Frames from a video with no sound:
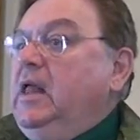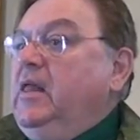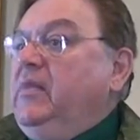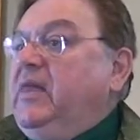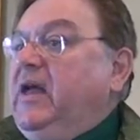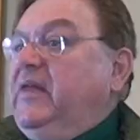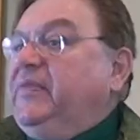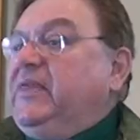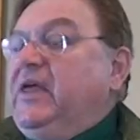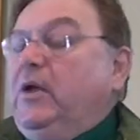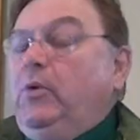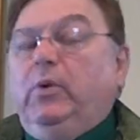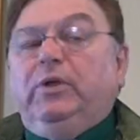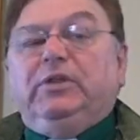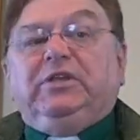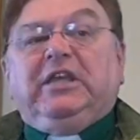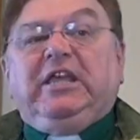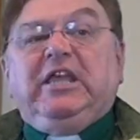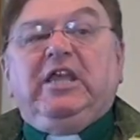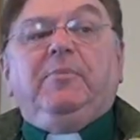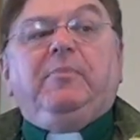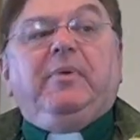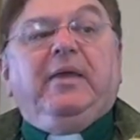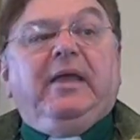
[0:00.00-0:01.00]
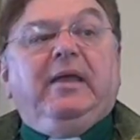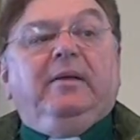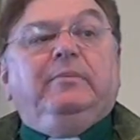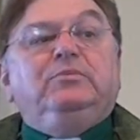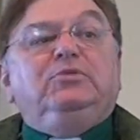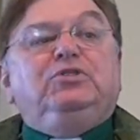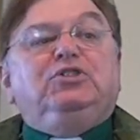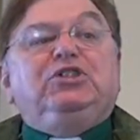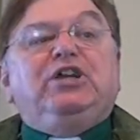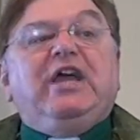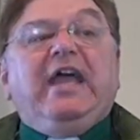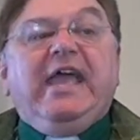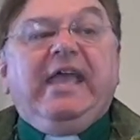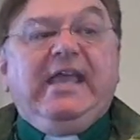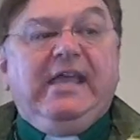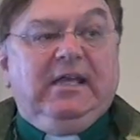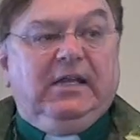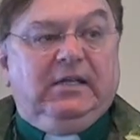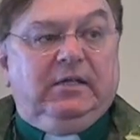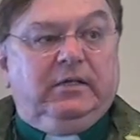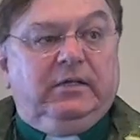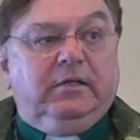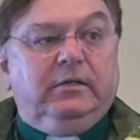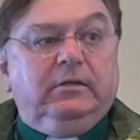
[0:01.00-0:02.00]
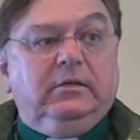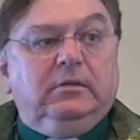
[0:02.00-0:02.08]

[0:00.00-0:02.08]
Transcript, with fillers: that they would keep him chained.